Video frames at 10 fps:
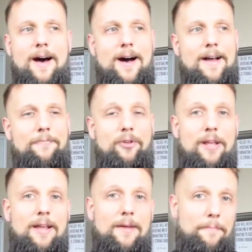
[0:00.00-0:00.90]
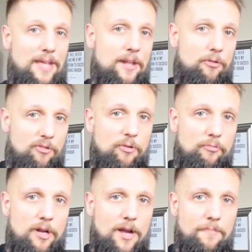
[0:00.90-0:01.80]
Uh, if you get a piano
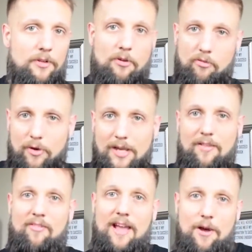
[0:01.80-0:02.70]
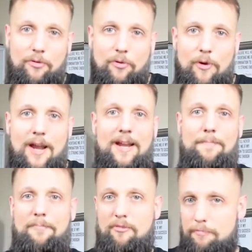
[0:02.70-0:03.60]
tuned up, you know, so it can sound great
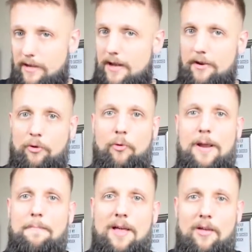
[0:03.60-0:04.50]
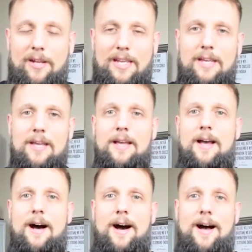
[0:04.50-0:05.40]
and spit out a great melody,
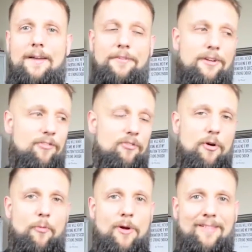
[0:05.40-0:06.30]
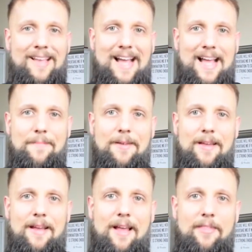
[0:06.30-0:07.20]
uh, if you just do it one time,
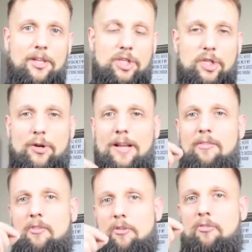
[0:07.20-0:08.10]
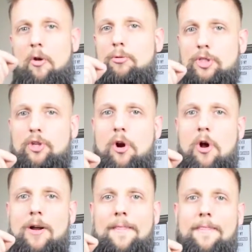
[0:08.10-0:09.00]
the strings are so
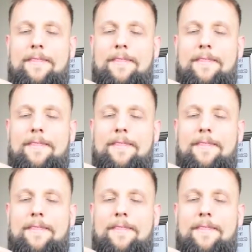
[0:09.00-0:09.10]
strong and